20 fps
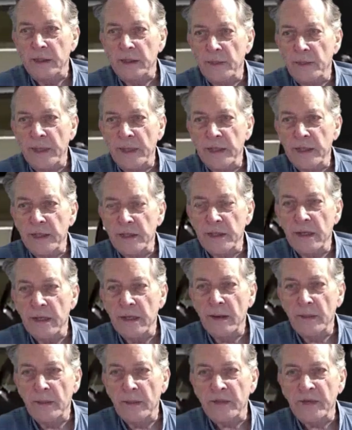space, there's no
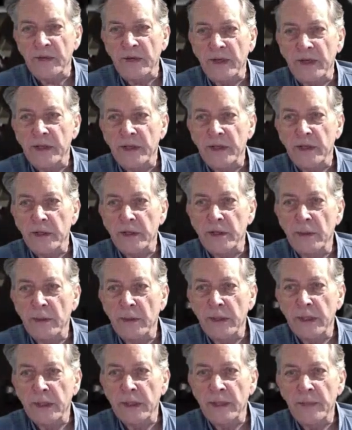atmosphere, so there's
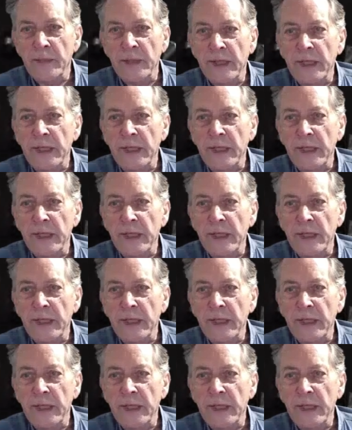nowhere to dump the